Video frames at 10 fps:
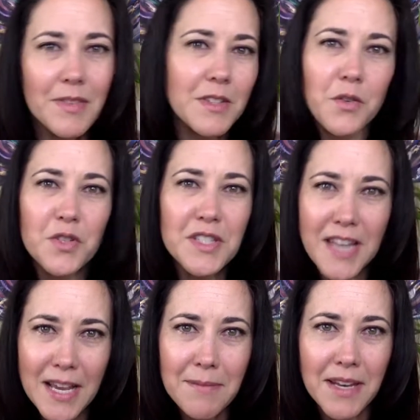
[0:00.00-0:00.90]
So just
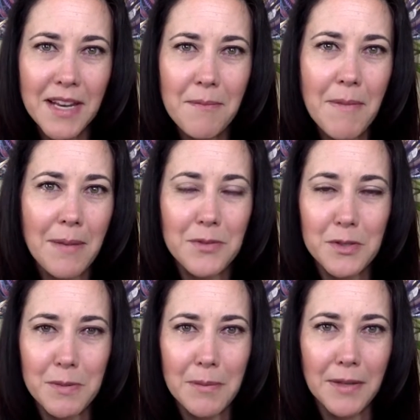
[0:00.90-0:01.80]
take a minute, map
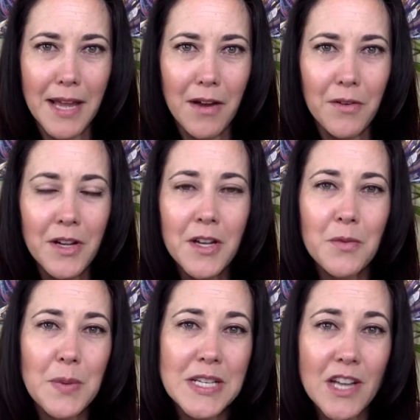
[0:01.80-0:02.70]
those people out,
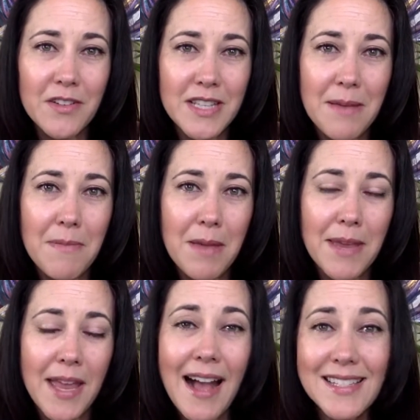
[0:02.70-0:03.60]
reach out to them
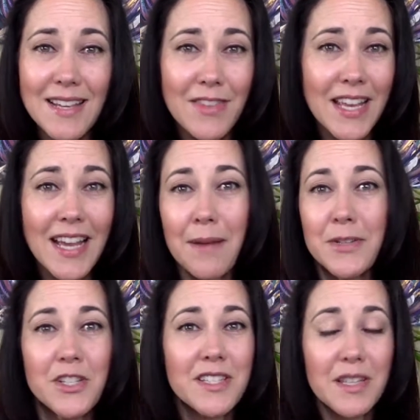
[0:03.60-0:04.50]
maybe, ask if they can come
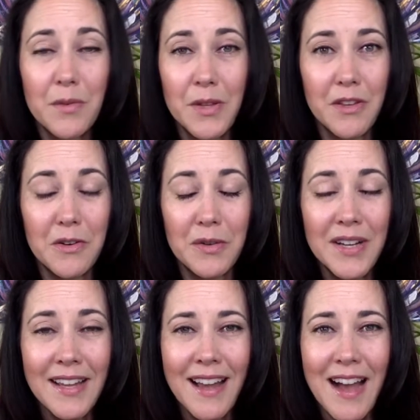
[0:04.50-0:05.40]
and just sit with you.
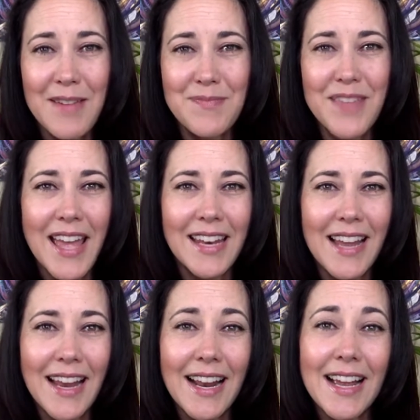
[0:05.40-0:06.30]
And
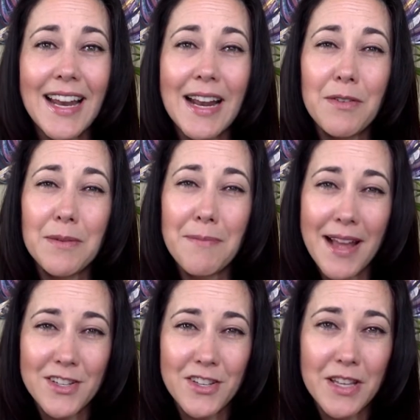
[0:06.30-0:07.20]
I would
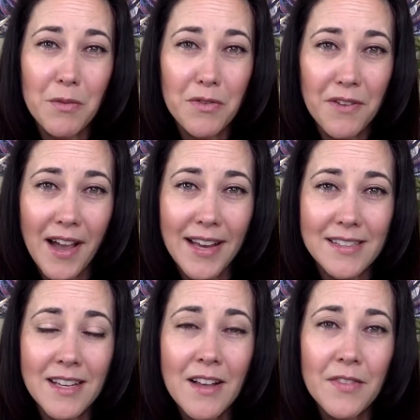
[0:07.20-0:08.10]
imagine that you will
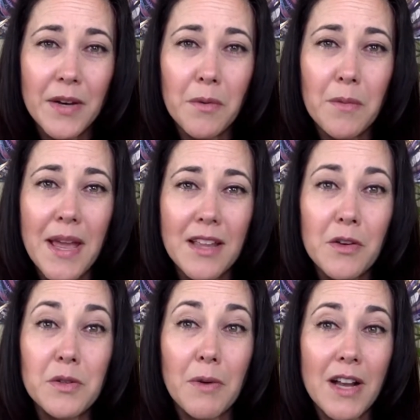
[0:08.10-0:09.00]
find that it will make
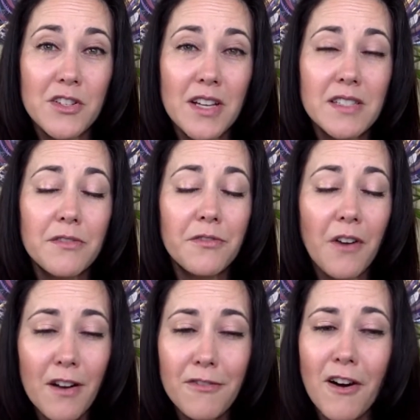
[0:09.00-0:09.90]
those projects
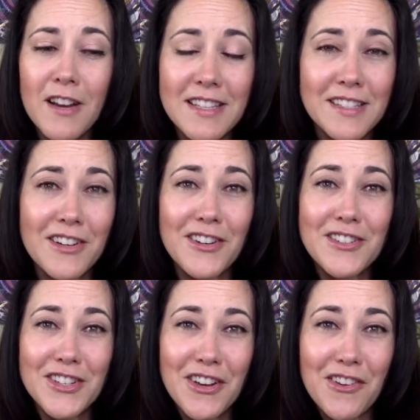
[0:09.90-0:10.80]
far, far easier
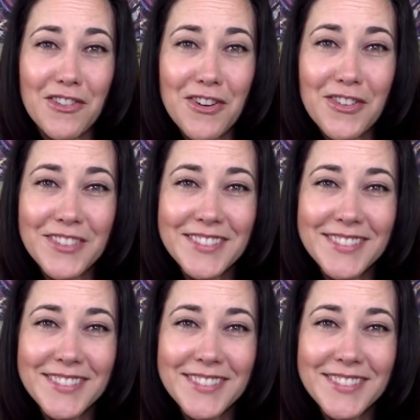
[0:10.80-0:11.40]
to go through.